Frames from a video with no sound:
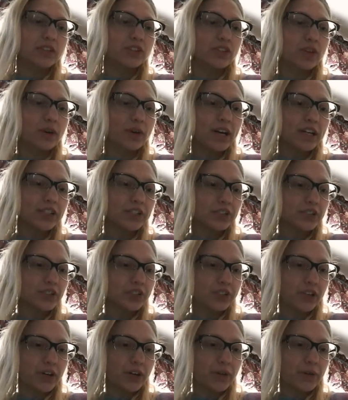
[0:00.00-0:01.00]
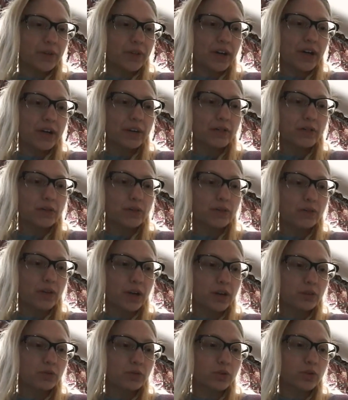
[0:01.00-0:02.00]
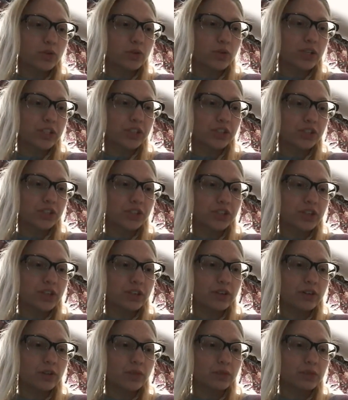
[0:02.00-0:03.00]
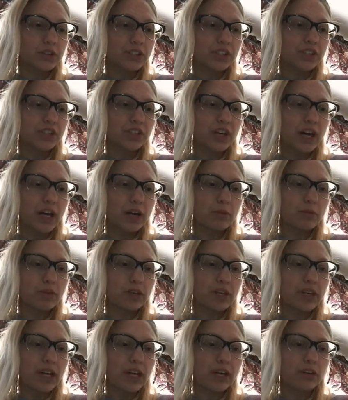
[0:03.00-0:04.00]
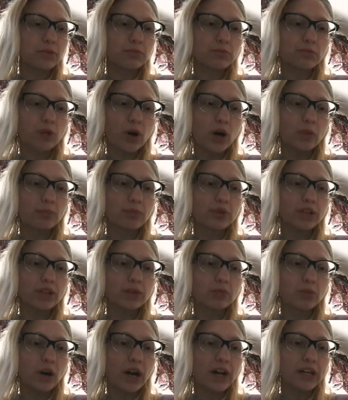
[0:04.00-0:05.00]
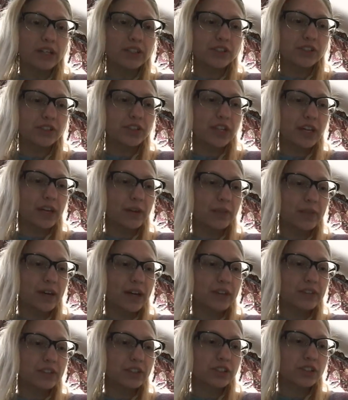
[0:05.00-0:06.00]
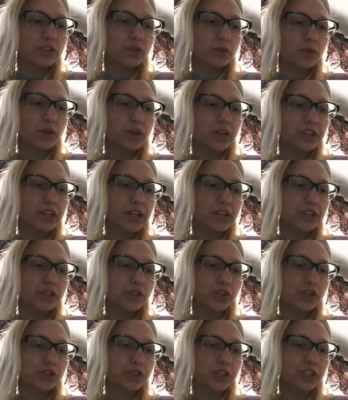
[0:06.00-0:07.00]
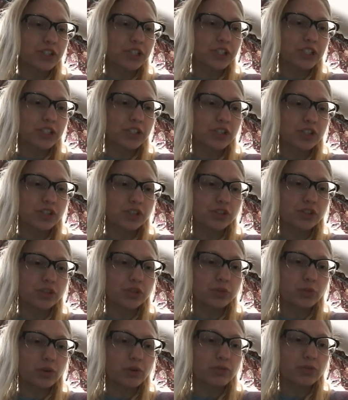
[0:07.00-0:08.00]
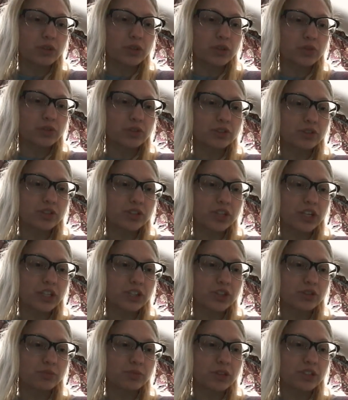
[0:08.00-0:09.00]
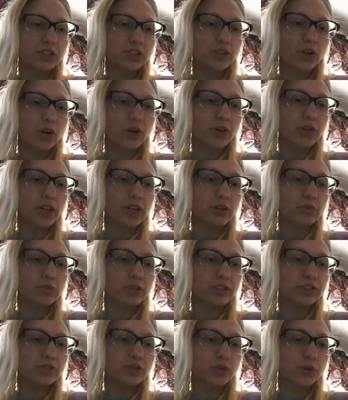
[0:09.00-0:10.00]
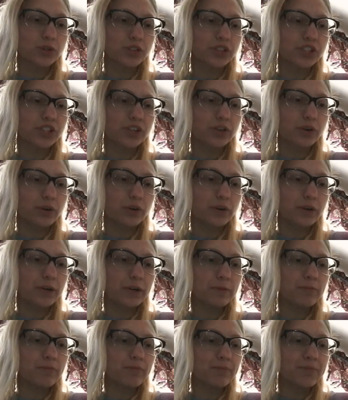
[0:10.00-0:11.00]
So as to show that the federal question was timely and properly raised, and that this court has jurisdiction to review the judgment on a writ of certiorari.